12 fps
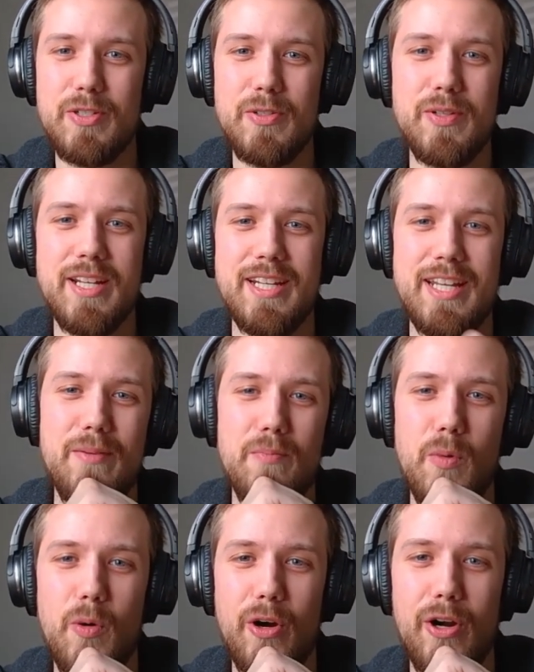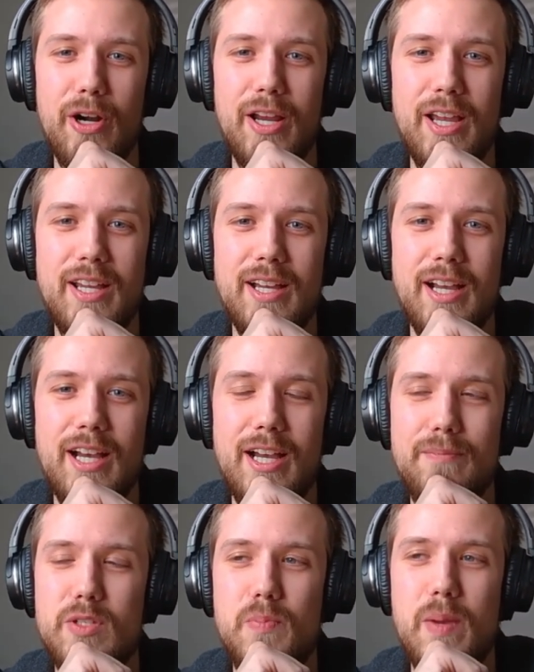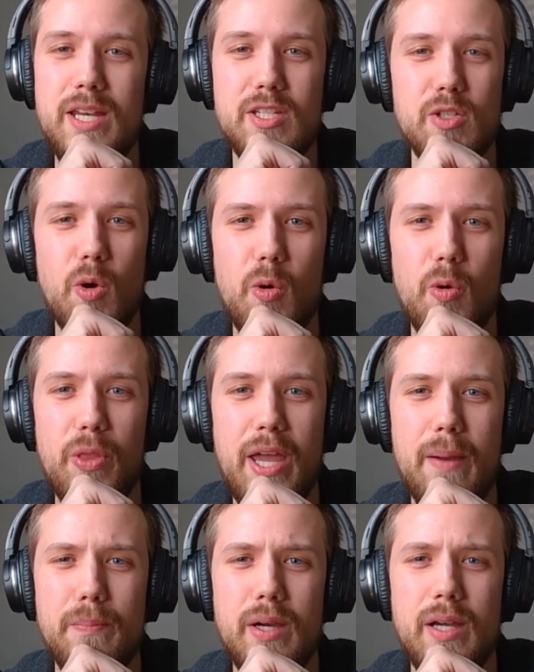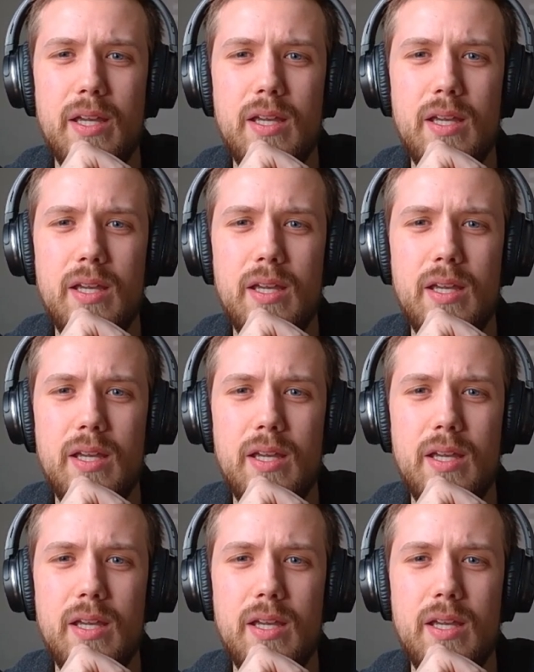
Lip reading: so I do need to get more space to hold that.